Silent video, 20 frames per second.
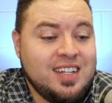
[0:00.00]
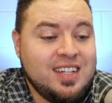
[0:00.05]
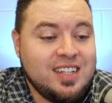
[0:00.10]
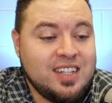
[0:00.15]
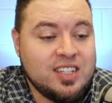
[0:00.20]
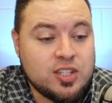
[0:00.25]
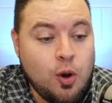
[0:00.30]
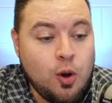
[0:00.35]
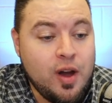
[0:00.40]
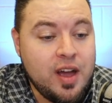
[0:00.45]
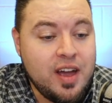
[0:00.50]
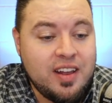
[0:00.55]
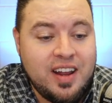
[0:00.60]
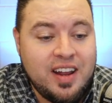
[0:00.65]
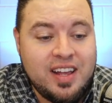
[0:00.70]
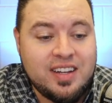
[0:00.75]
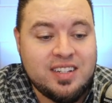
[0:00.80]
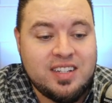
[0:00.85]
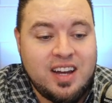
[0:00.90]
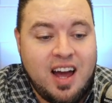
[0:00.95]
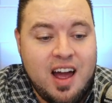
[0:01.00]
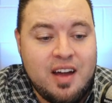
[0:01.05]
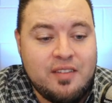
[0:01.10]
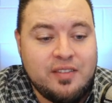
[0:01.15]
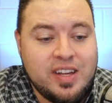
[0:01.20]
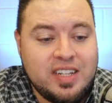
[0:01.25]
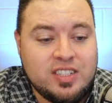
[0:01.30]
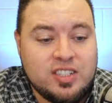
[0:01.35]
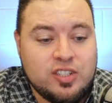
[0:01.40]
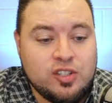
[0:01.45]
Let's go ahead and dive
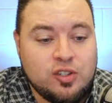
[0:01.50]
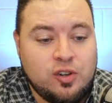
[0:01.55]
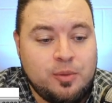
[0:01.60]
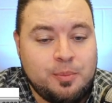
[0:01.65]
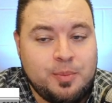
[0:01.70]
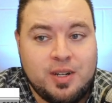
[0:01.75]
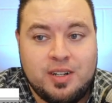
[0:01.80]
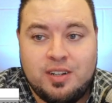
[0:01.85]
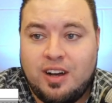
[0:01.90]
into them.